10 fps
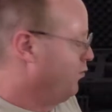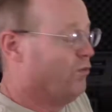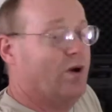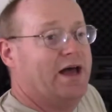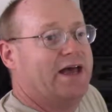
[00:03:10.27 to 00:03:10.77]

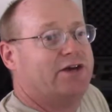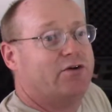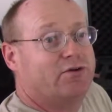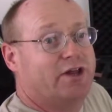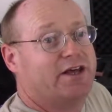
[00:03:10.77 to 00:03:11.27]
why I
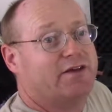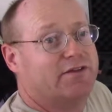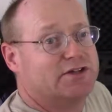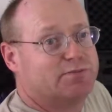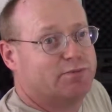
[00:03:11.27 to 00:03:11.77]
don't like
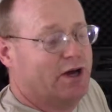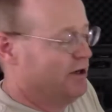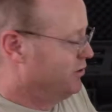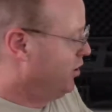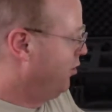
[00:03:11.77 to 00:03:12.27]
this
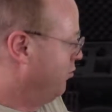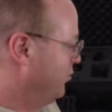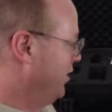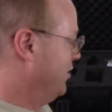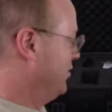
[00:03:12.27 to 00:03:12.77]
product. Oh,
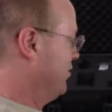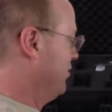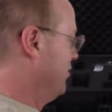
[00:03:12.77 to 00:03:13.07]
the other